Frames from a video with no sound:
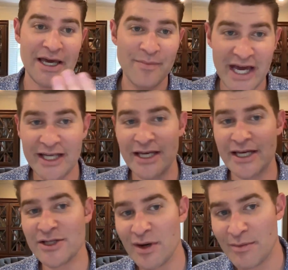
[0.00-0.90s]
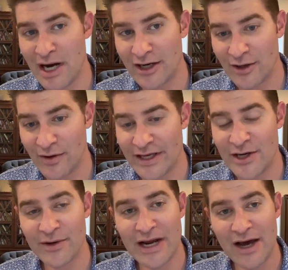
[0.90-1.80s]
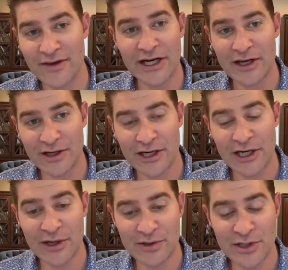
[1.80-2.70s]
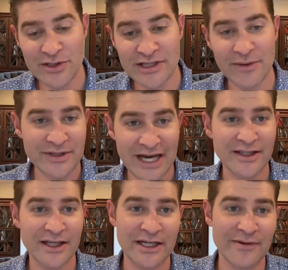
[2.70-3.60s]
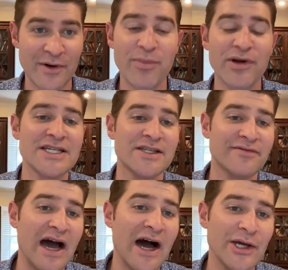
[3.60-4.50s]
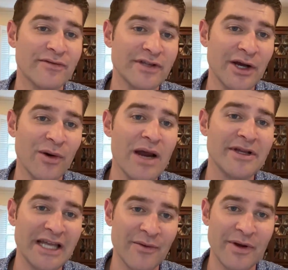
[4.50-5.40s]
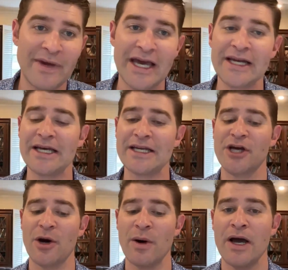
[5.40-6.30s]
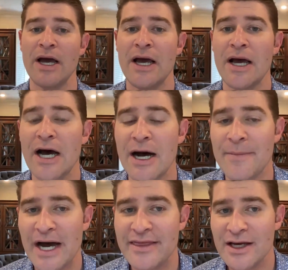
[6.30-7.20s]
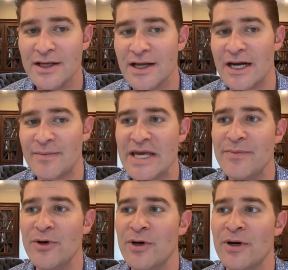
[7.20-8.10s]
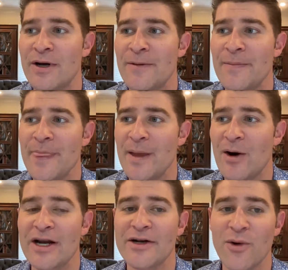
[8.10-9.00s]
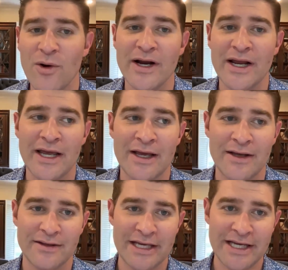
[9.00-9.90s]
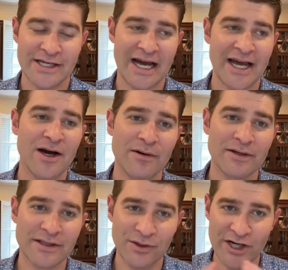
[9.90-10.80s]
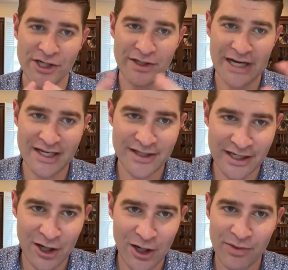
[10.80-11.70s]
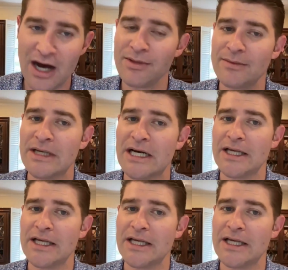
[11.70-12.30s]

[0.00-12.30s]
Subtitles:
embed it into a model that you're now then going to go use that would technically replace the value of the agreement that we made. And so I think a lot of people are ignoring these, I call it the Russian nesting doll problem,